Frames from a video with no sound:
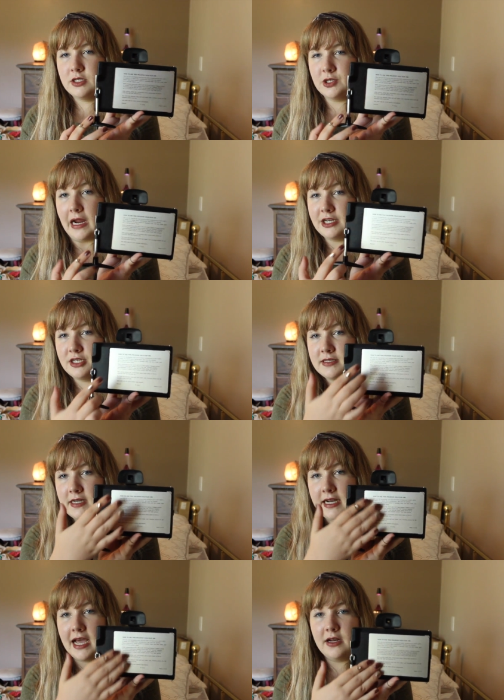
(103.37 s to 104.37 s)

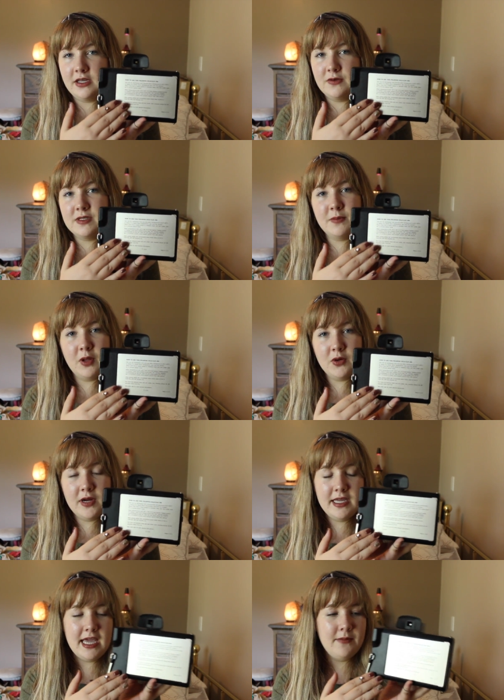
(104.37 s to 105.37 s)
directions on how to use the
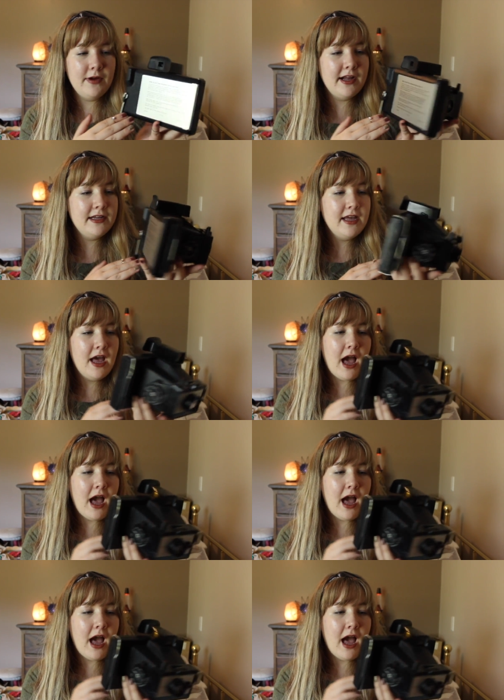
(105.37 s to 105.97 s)
Polaroid camera